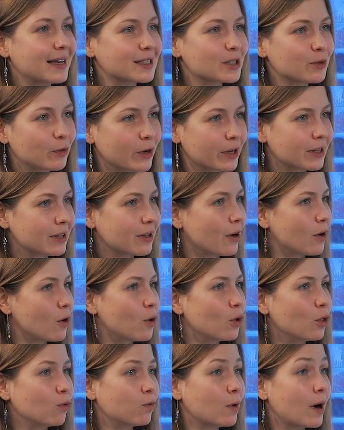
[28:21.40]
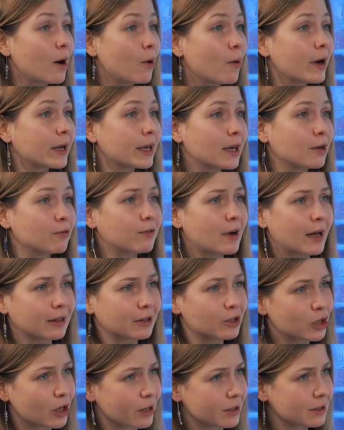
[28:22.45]
with all of our key
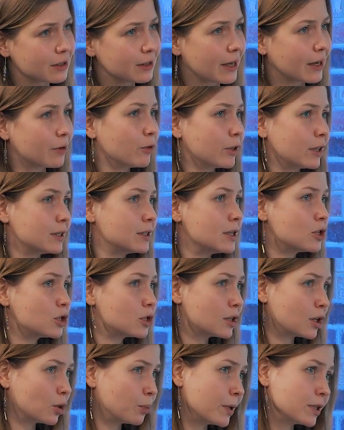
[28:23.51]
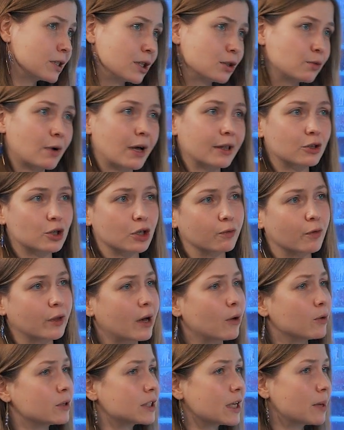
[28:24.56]
functions, like with the digital business function, with
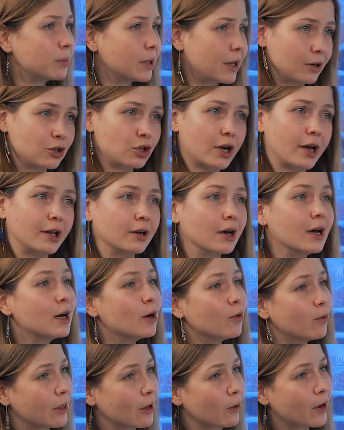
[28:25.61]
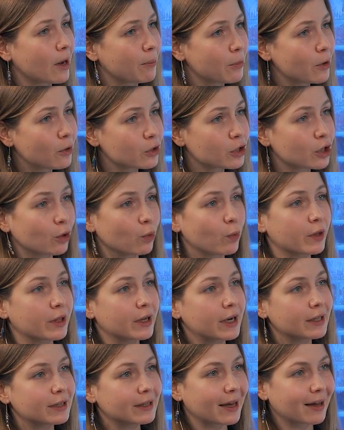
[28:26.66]
our supply chain, with our commercial, with
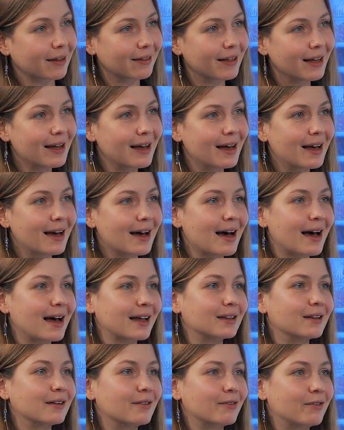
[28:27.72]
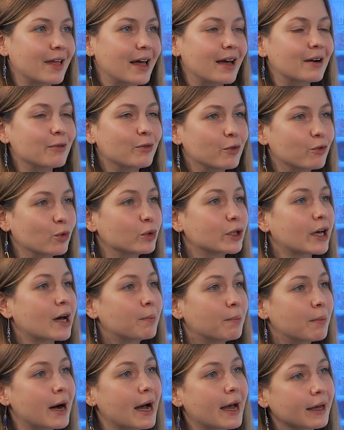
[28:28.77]
retail, and where we will
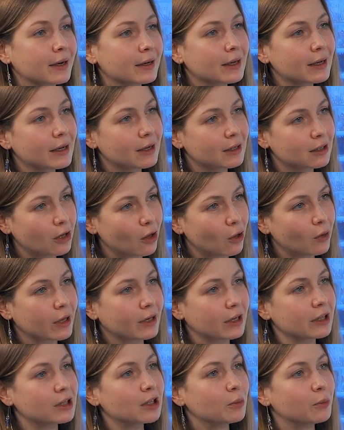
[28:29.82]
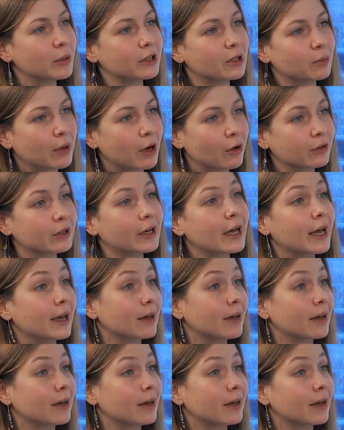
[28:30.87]
combine talking a little bit about, hey,